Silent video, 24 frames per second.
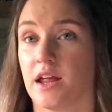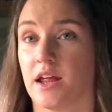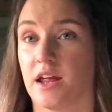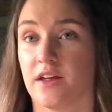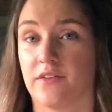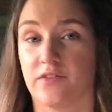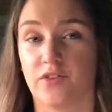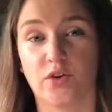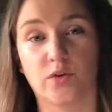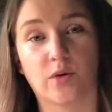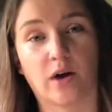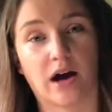
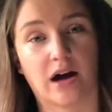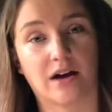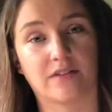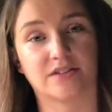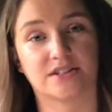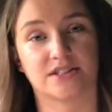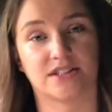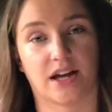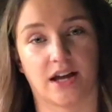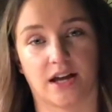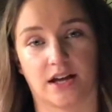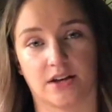if you have
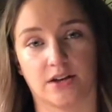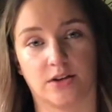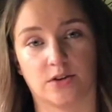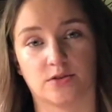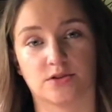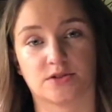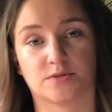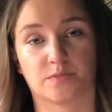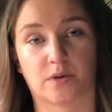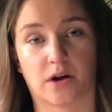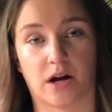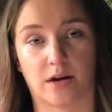a
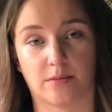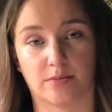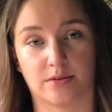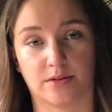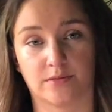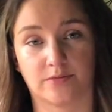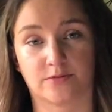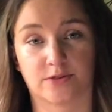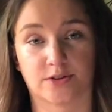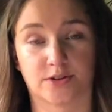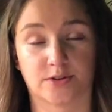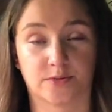diagnosed
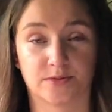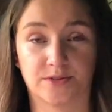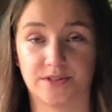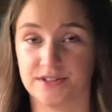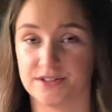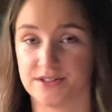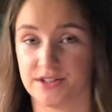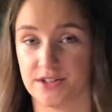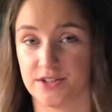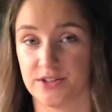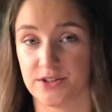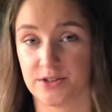problem for the
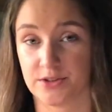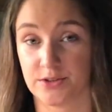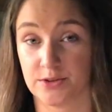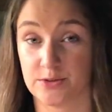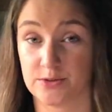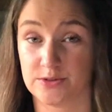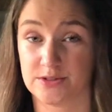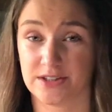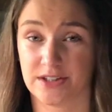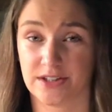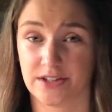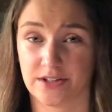reason you're
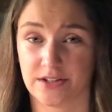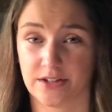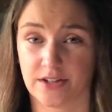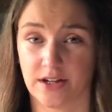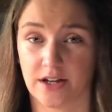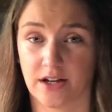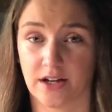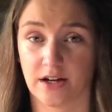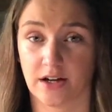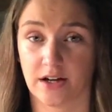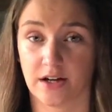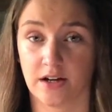losing your
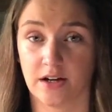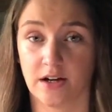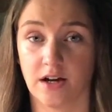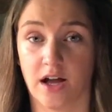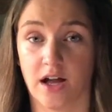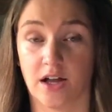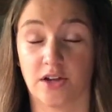hair